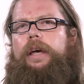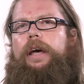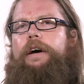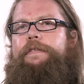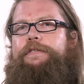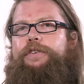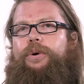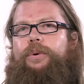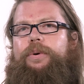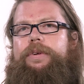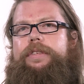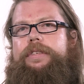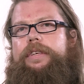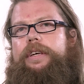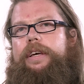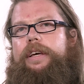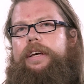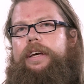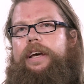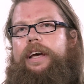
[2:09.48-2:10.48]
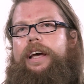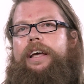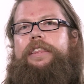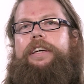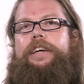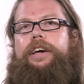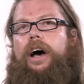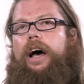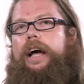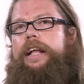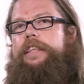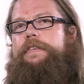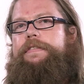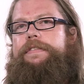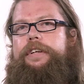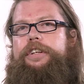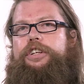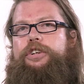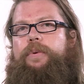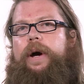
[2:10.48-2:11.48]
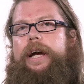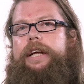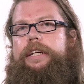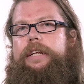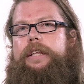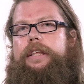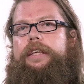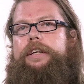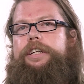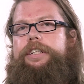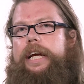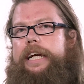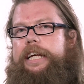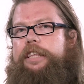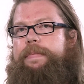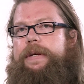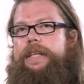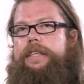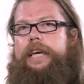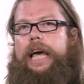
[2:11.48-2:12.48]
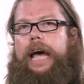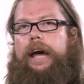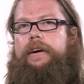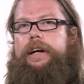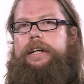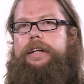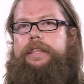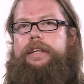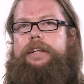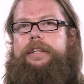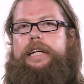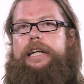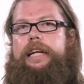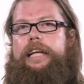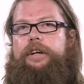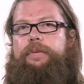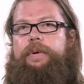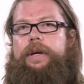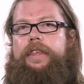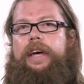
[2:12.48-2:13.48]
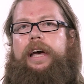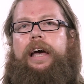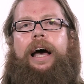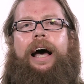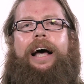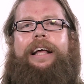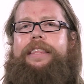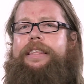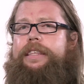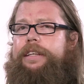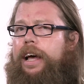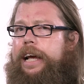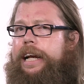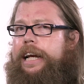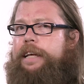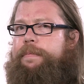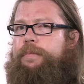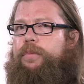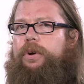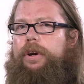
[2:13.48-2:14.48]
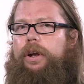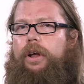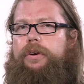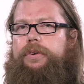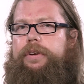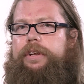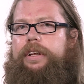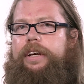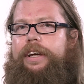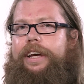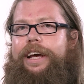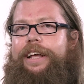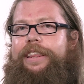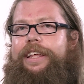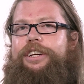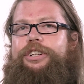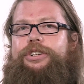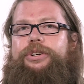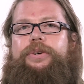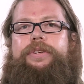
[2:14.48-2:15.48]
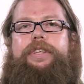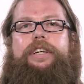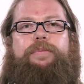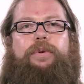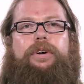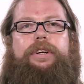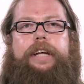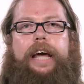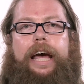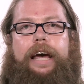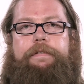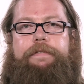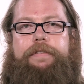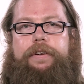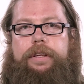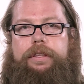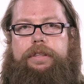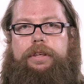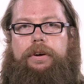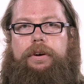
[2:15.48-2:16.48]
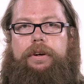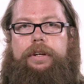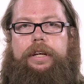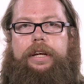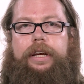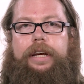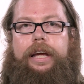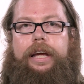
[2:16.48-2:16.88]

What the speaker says: Of course, the kinds of situations that Shakespeare's characters are dealing with are slightly more loaded than choosing what to have for dessert,